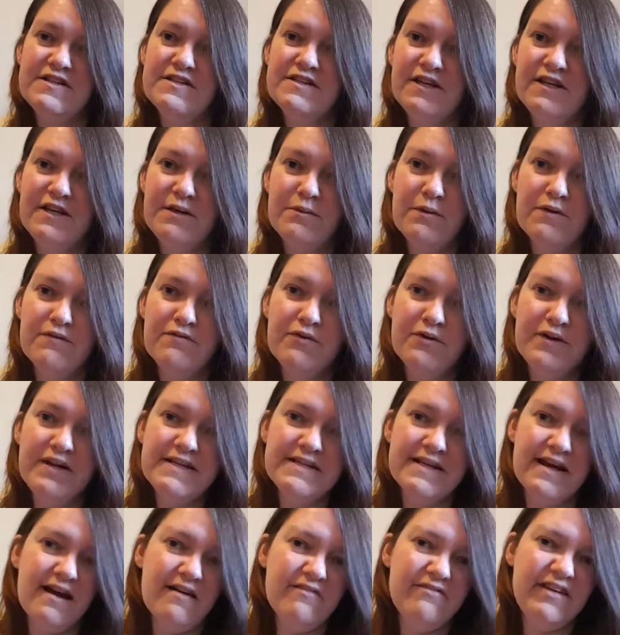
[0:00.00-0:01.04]
So you
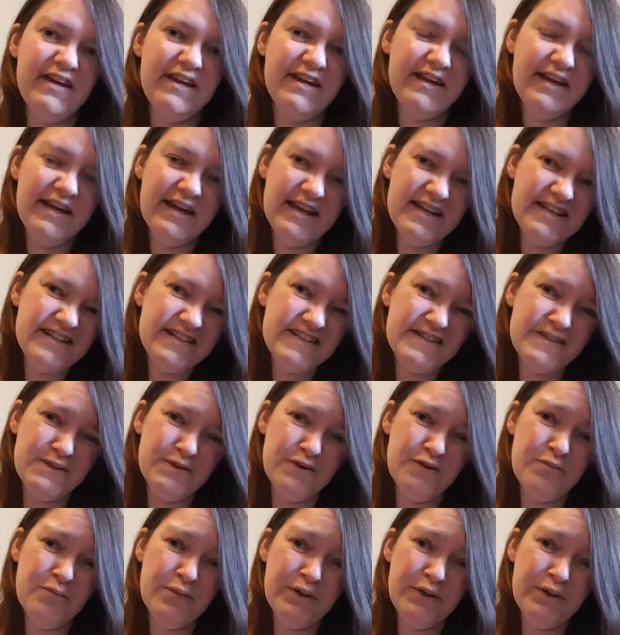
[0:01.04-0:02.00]
avoid having just sort of